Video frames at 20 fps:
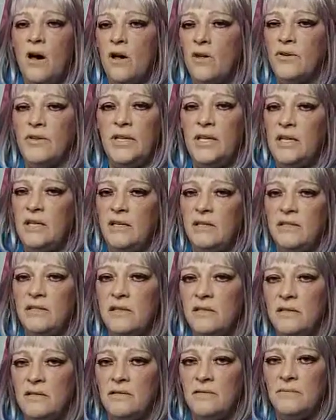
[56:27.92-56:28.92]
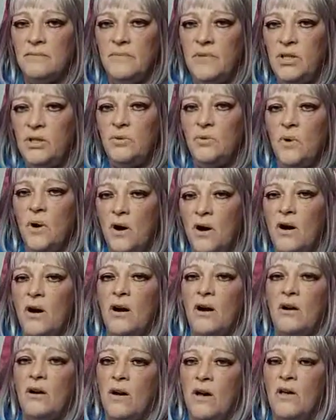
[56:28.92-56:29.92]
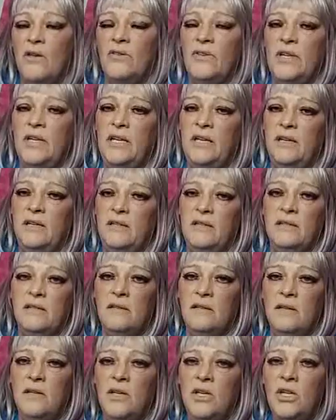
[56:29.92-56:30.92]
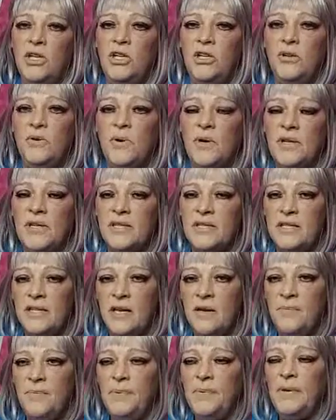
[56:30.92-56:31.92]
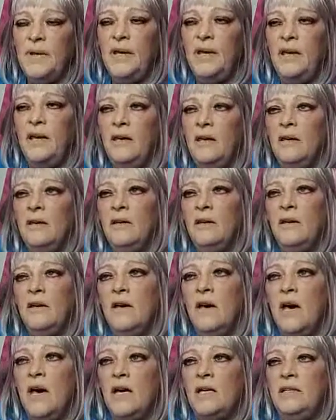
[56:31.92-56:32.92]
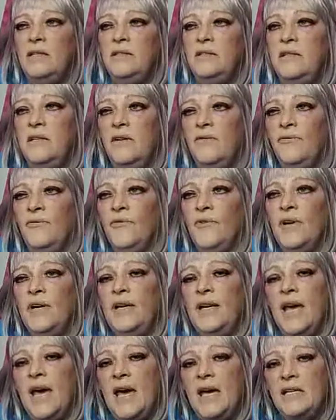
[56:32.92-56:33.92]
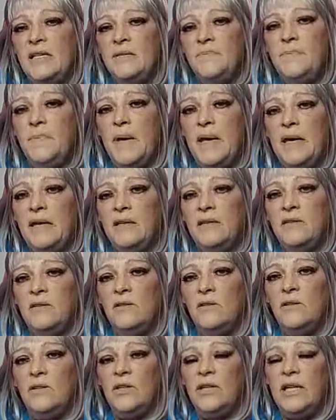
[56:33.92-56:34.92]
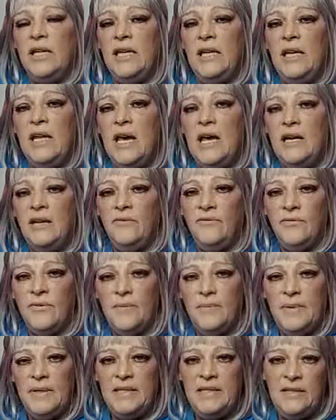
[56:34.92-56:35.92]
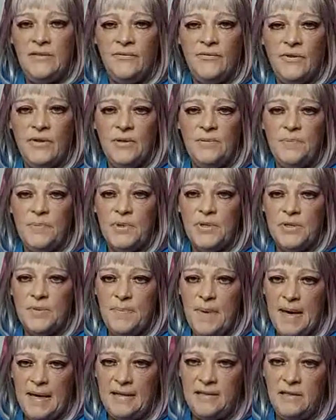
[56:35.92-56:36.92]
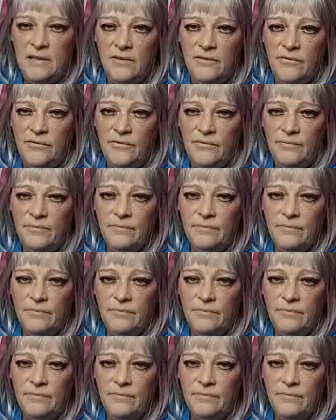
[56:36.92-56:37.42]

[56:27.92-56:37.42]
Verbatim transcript: all that is. You are all that is. You are simply a different aspect looking at it from a different perspective.